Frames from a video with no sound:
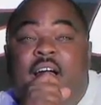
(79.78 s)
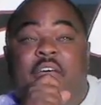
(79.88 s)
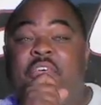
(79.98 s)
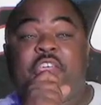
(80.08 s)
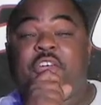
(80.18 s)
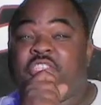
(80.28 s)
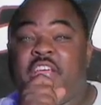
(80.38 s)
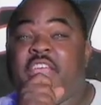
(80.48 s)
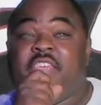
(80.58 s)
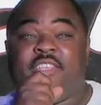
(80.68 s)
I think you're a
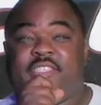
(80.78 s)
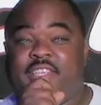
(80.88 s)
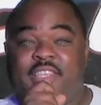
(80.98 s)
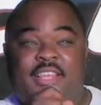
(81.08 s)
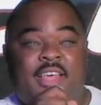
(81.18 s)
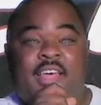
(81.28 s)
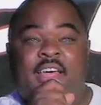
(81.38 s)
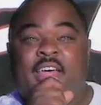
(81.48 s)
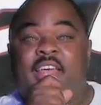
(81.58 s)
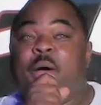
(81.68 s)
genius.
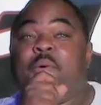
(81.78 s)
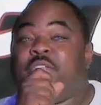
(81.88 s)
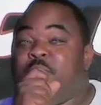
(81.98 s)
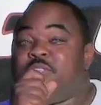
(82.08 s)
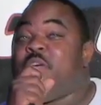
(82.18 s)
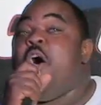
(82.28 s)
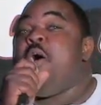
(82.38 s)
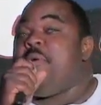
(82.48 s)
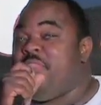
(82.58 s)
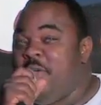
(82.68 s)
And I want to do a
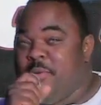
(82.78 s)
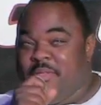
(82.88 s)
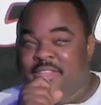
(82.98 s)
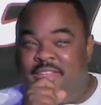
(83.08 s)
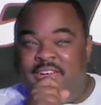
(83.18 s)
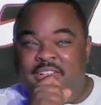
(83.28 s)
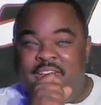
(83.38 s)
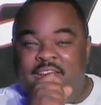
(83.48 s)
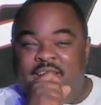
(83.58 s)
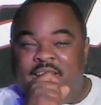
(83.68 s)
song with you.
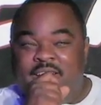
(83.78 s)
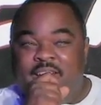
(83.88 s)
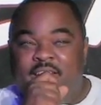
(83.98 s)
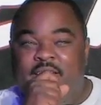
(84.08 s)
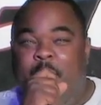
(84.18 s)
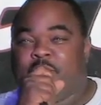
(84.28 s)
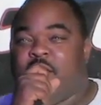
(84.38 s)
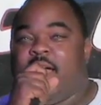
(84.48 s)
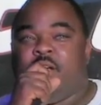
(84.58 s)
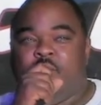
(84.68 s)
And I was
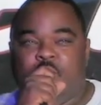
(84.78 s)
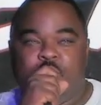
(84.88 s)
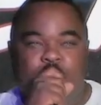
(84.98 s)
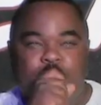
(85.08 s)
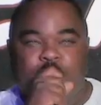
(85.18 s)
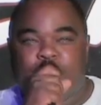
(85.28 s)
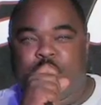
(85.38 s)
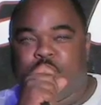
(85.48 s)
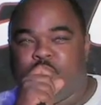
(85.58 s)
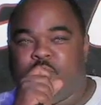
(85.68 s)
like,
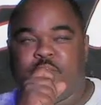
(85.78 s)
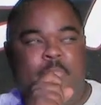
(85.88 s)
because